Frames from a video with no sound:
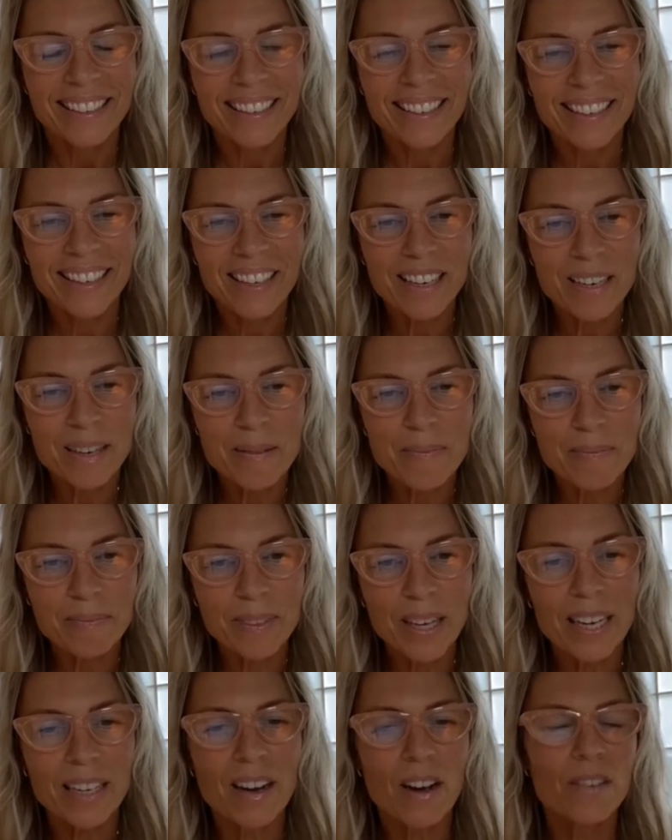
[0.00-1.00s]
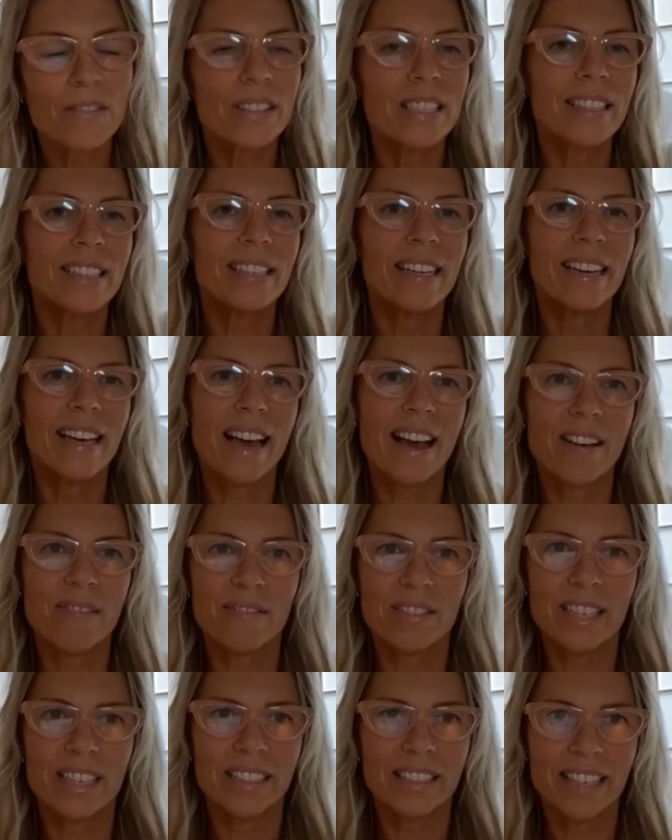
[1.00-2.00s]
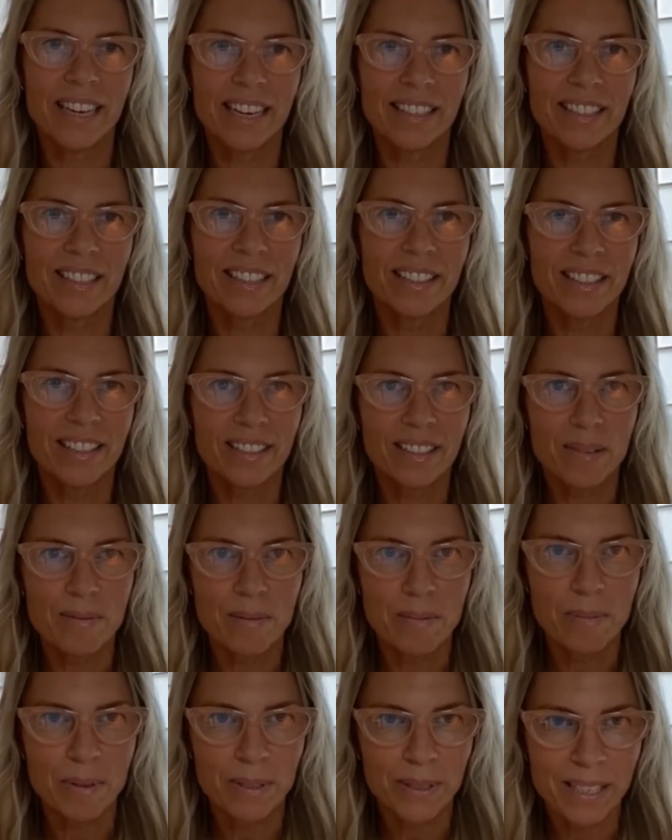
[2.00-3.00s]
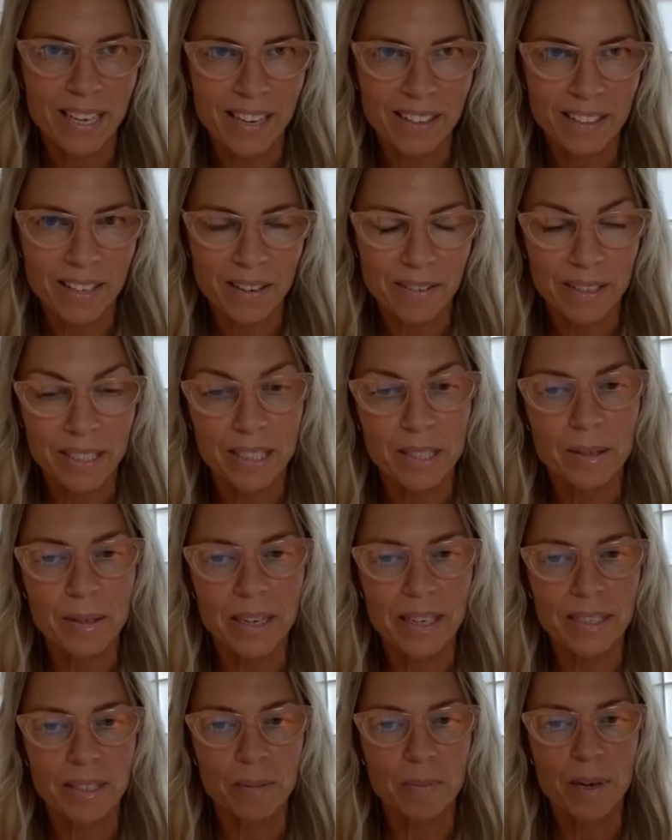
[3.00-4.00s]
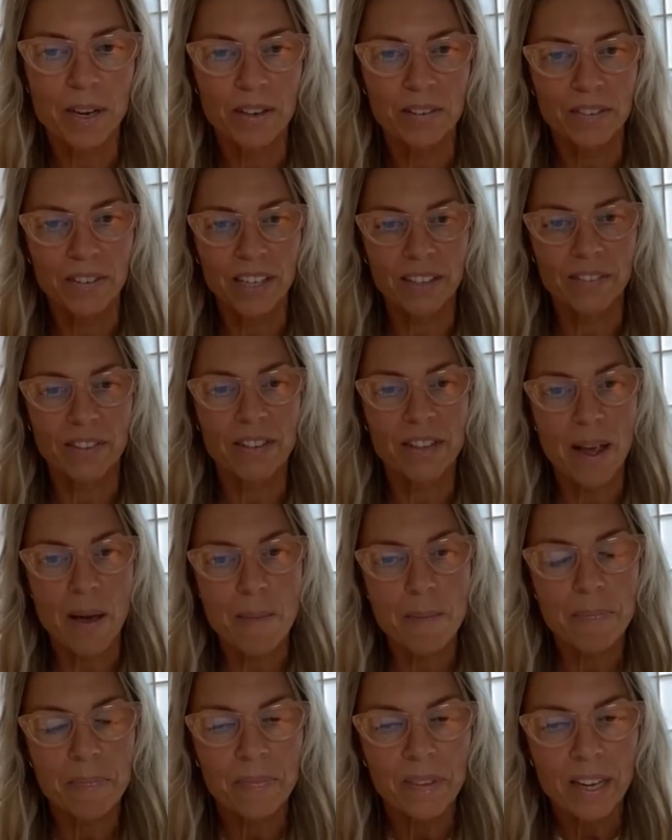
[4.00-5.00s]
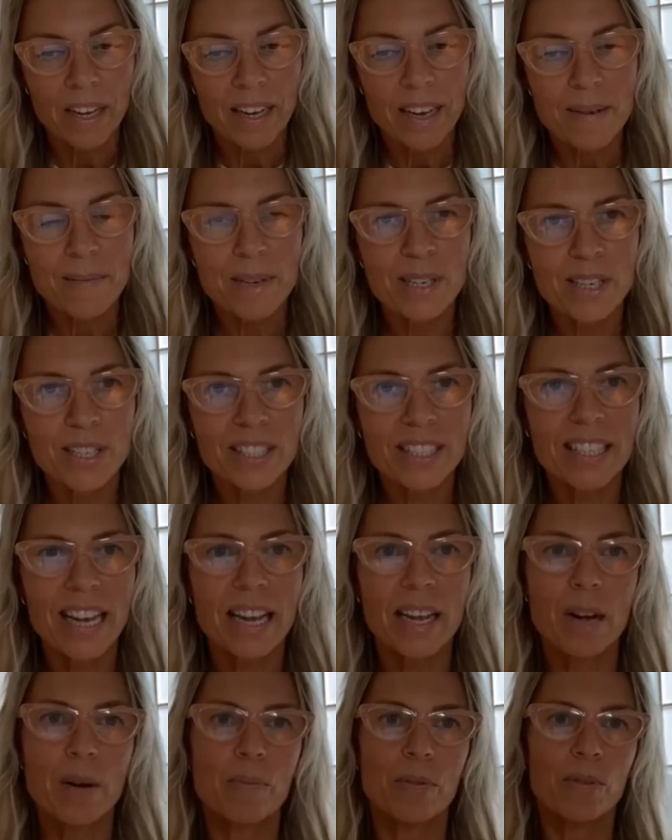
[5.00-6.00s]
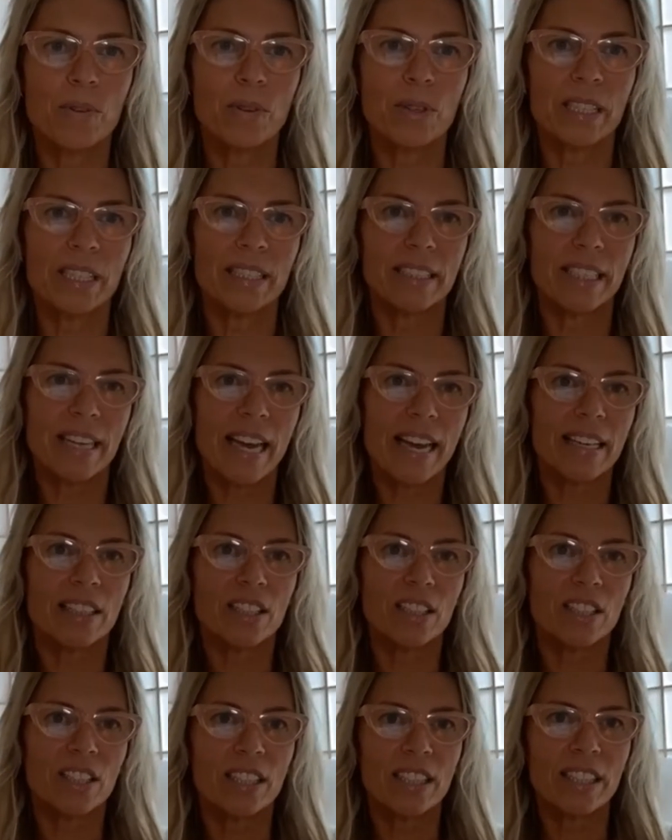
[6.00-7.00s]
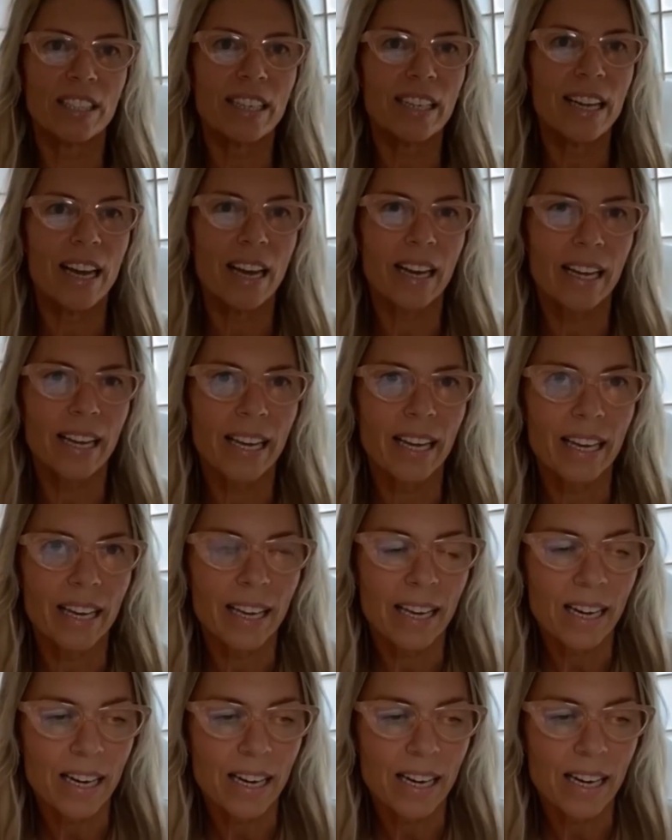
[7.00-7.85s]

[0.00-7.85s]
and obviously every intention that someone puts out there is perfect for them, but just say a broad intention like